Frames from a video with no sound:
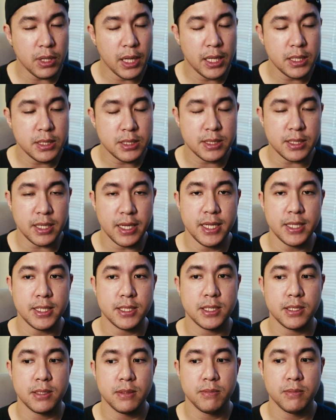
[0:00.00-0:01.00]
lens,
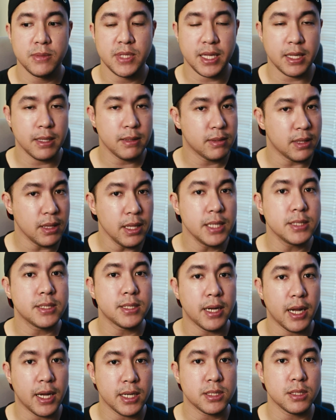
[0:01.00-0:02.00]
is the lens
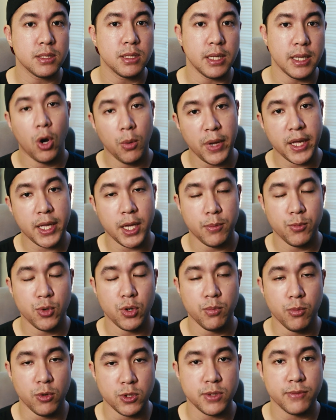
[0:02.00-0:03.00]
that actually on my camera
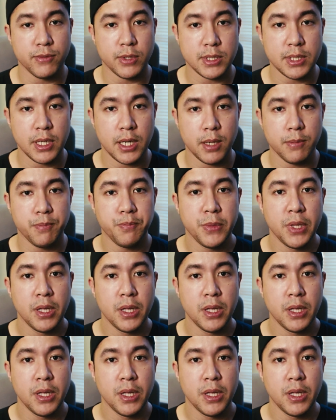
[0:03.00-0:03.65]
most of the time,